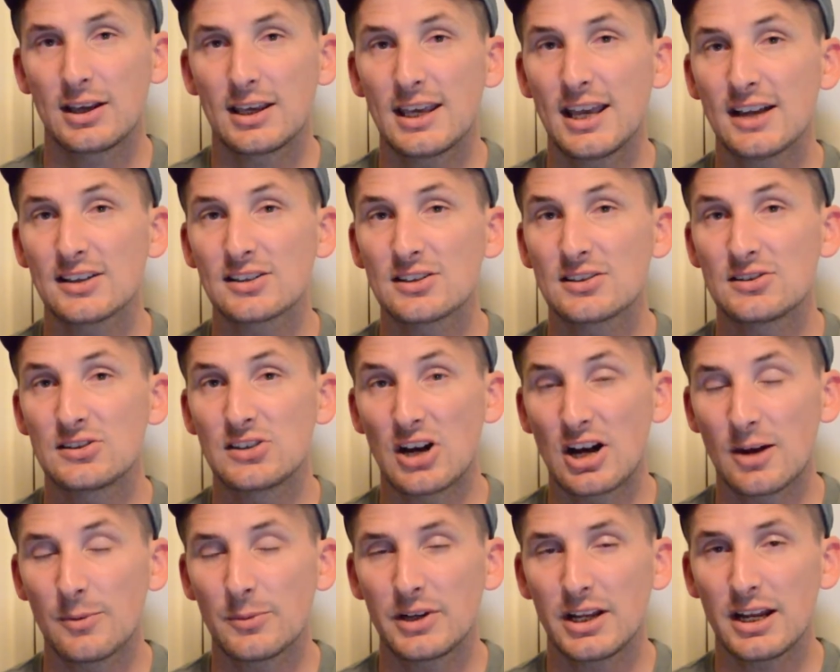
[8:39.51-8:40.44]
He has a
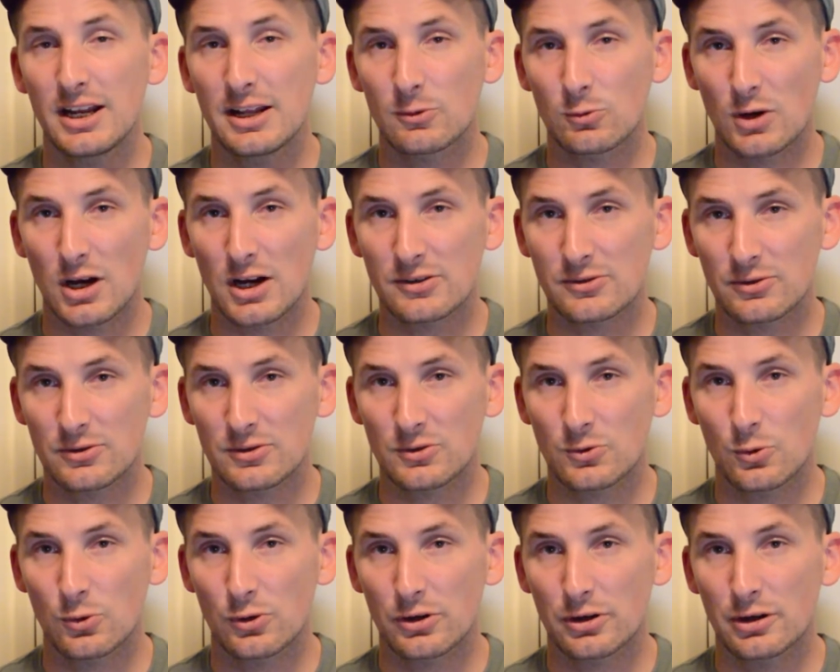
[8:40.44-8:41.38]
dominating roster
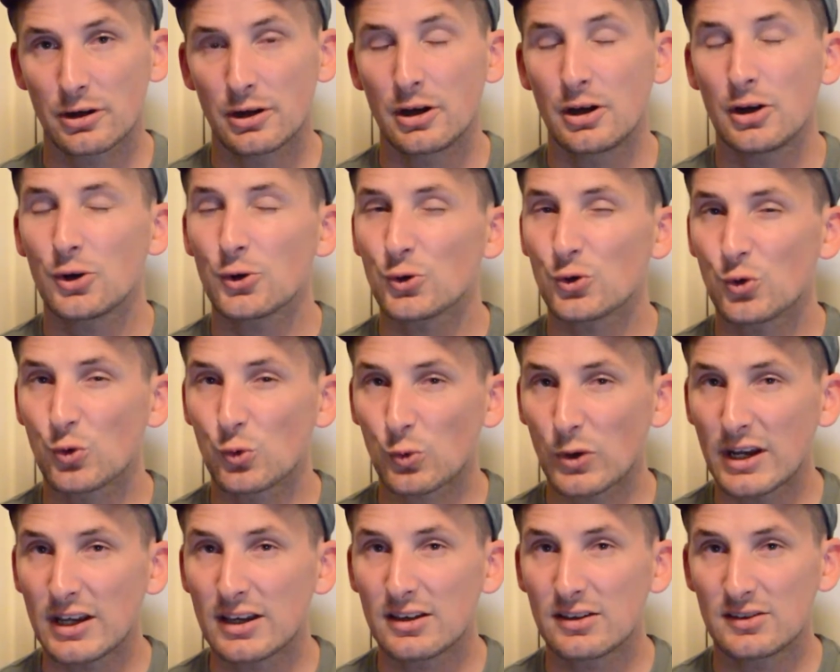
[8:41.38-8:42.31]
score,
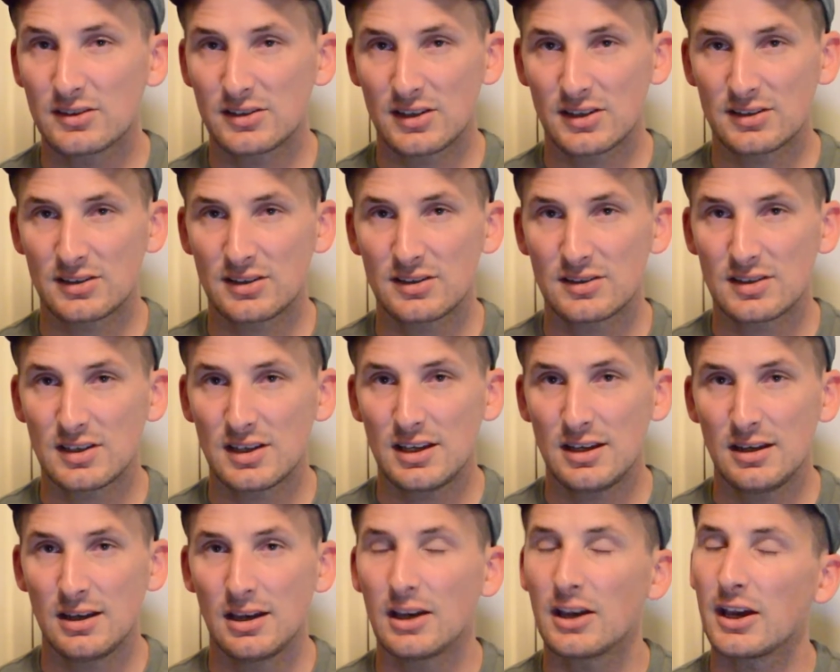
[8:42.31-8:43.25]
great
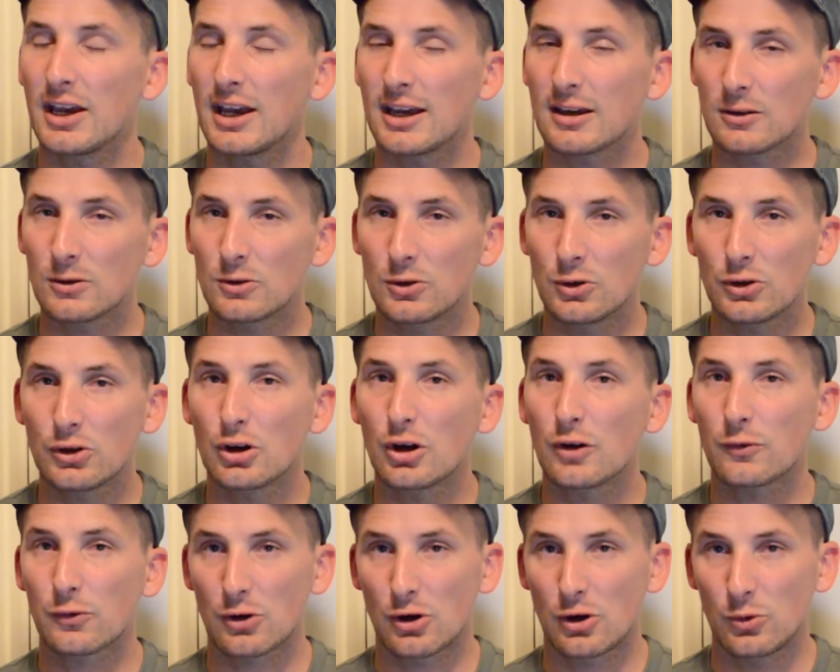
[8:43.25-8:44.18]
consistency, and good
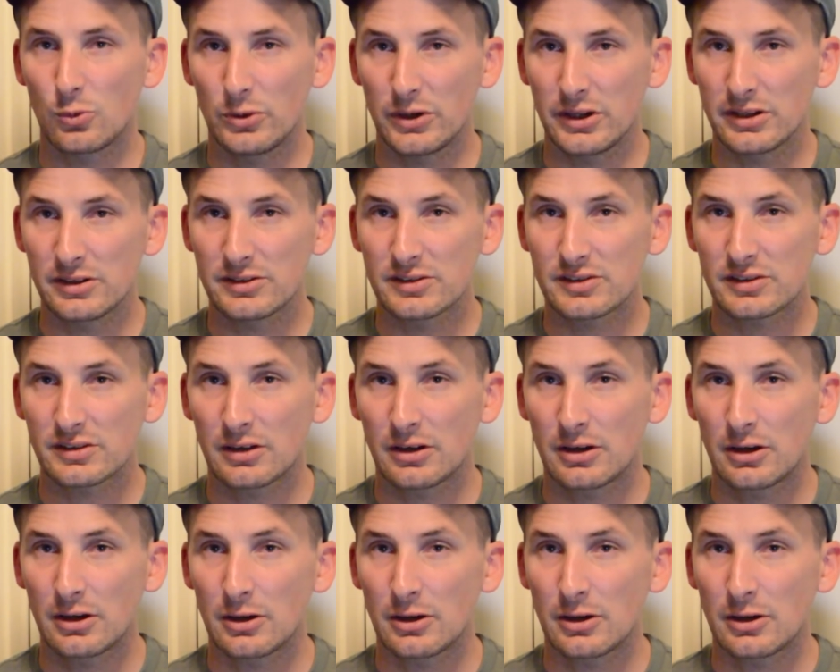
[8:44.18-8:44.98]
overall wins.